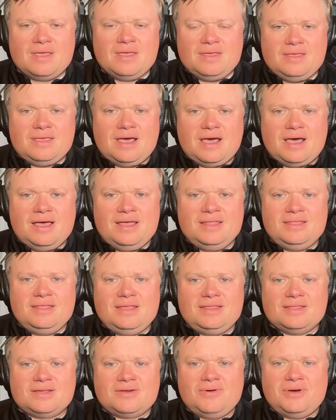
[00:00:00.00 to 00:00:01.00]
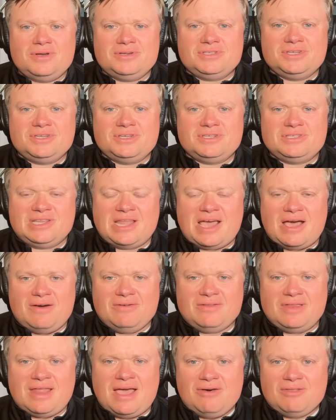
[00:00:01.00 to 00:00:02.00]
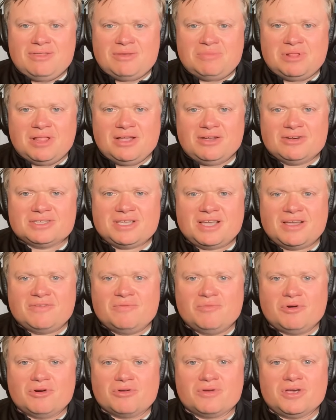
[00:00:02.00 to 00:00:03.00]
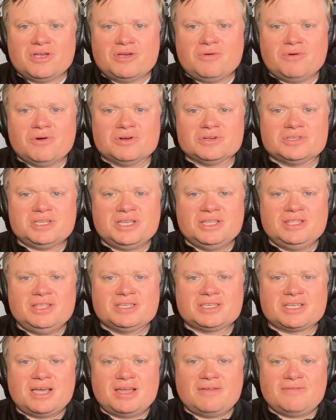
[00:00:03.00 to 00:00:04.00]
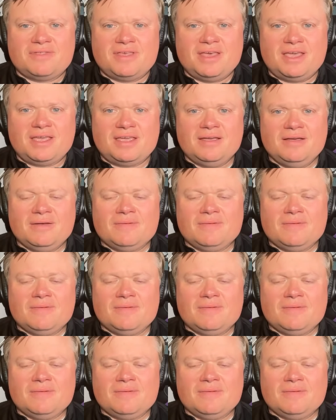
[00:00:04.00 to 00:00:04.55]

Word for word: Yeah, and then the question is now now the players have more recourse in this kind of thing.